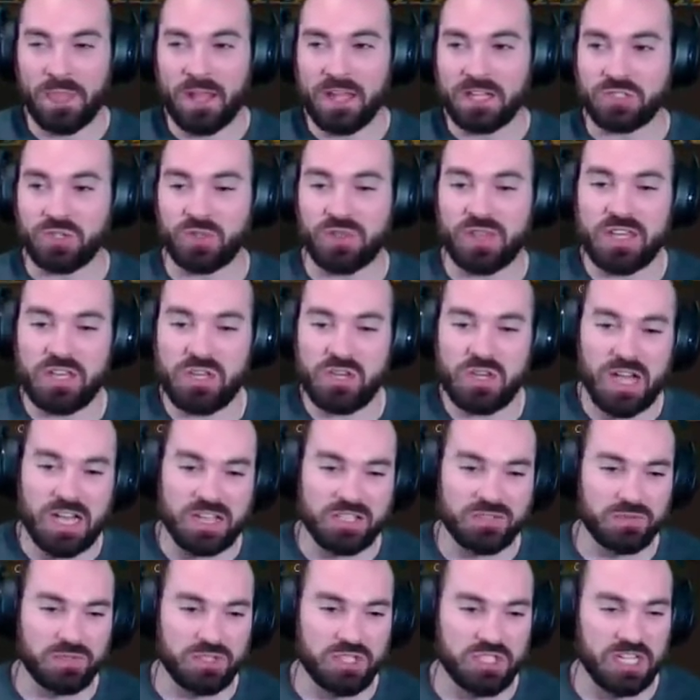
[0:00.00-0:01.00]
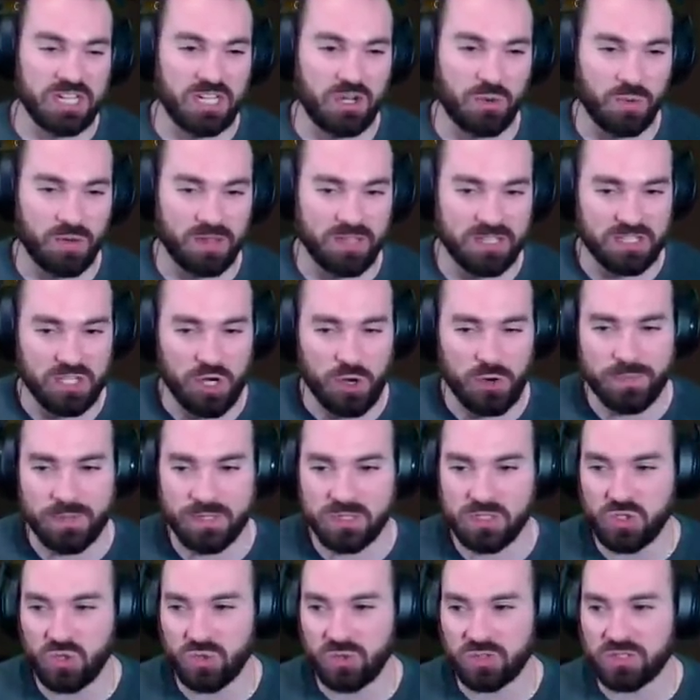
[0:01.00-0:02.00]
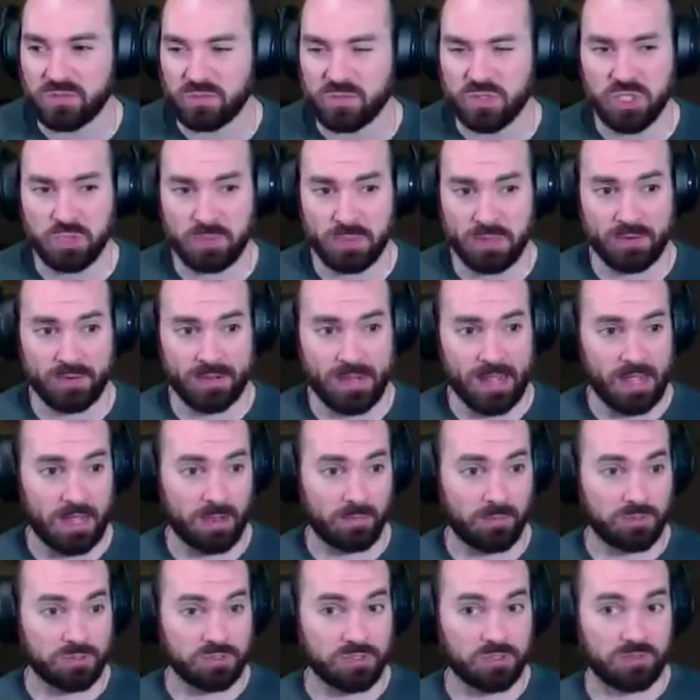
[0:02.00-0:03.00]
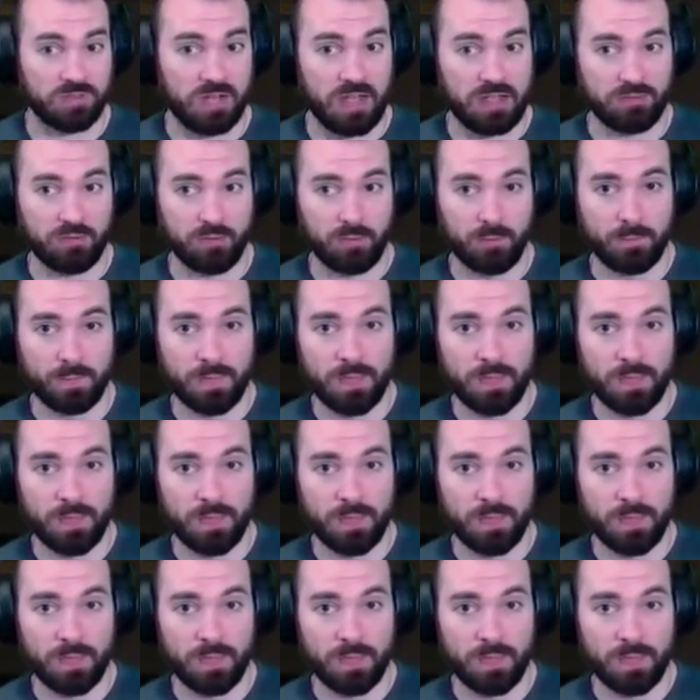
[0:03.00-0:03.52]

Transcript: So thank you guys for sticking with us. I hope you enjoyed some Spirit Animal Survival.